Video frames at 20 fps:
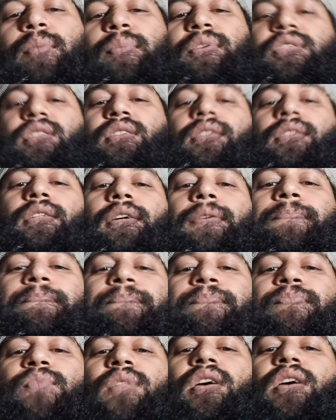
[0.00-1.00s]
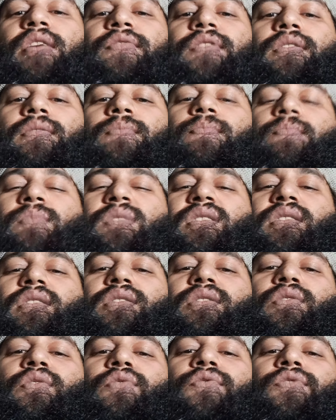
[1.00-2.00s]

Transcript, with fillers: I personally think knife can, it's